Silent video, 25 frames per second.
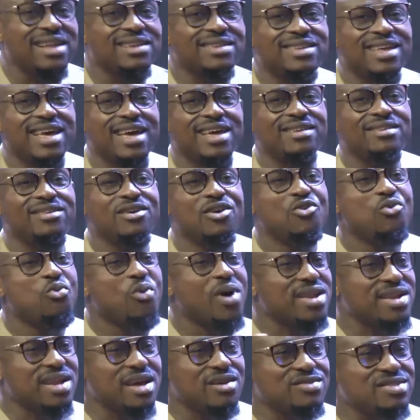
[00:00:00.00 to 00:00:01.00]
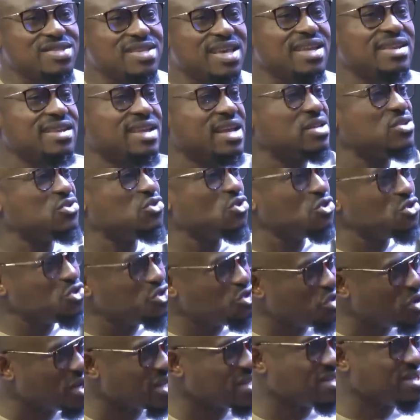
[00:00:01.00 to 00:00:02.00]
And then we're now saying there's no
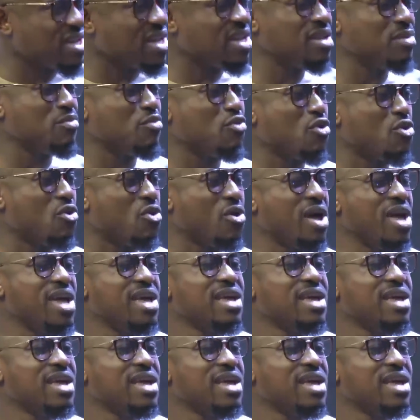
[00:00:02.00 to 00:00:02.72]
trace anymore.